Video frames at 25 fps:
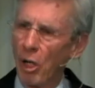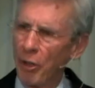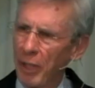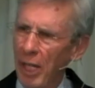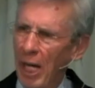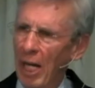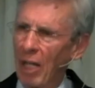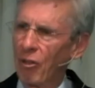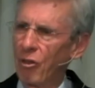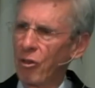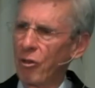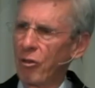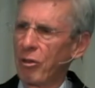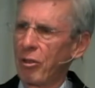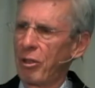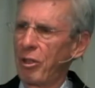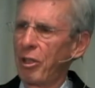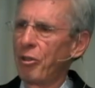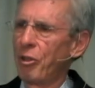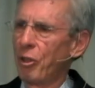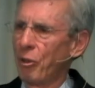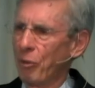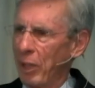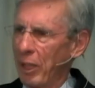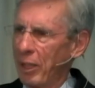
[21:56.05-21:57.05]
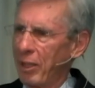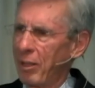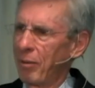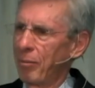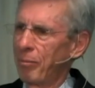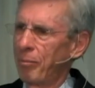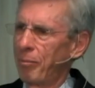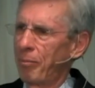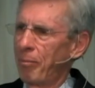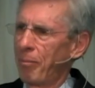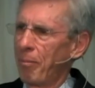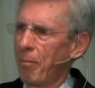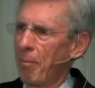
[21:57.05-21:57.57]
us to do it.
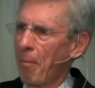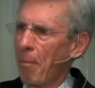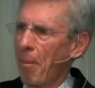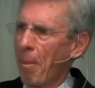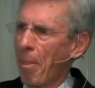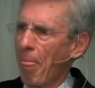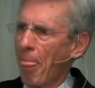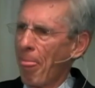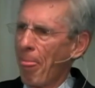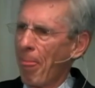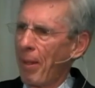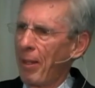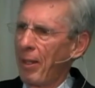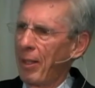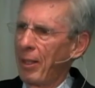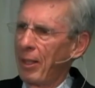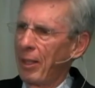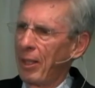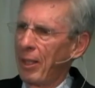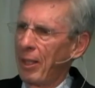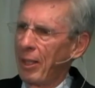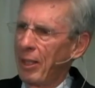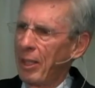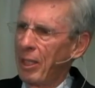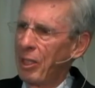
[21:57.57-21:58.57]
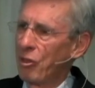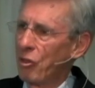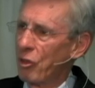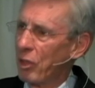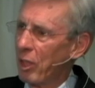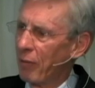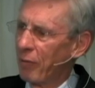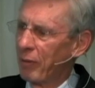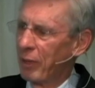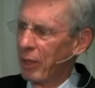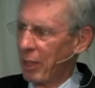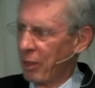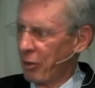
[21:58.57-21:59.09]
He's
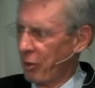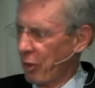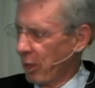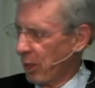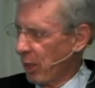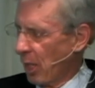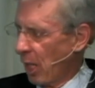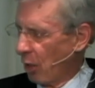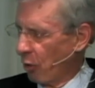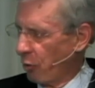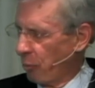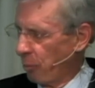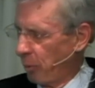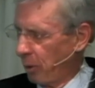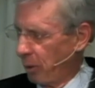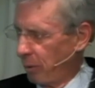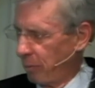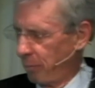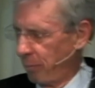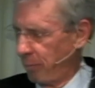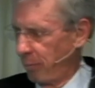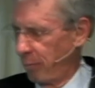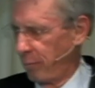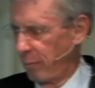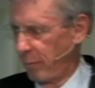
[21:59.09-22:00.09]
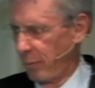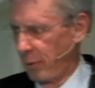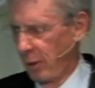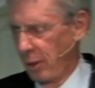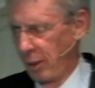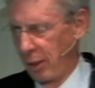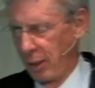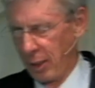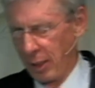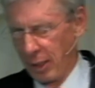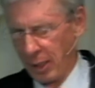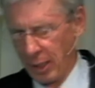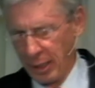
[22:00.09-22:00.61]
given us the gospel
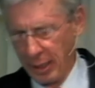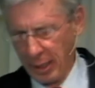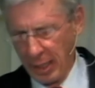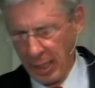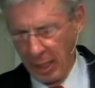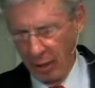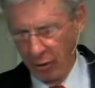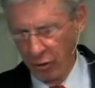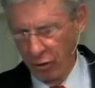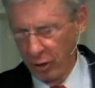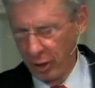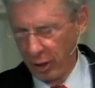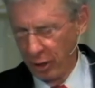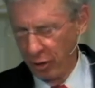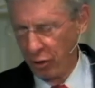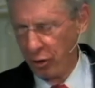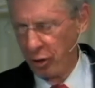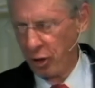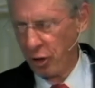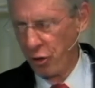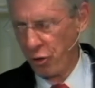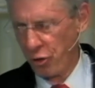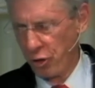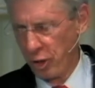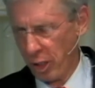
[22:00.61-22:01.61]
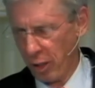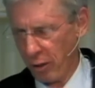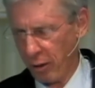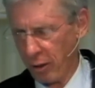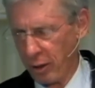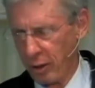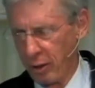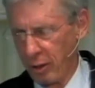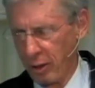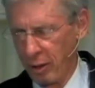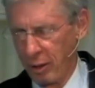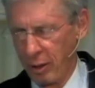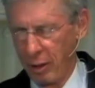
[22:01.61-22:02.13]
and asked us to share
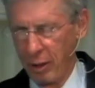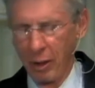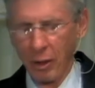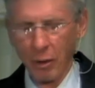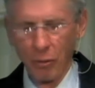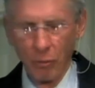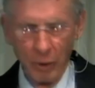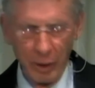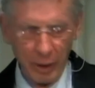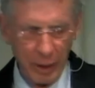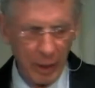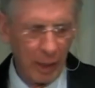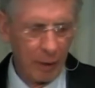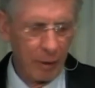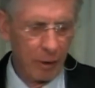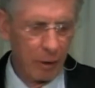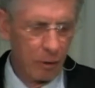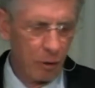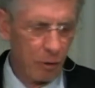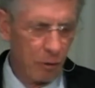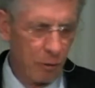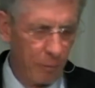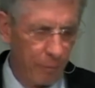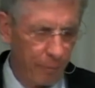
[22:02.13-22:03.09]
it with others.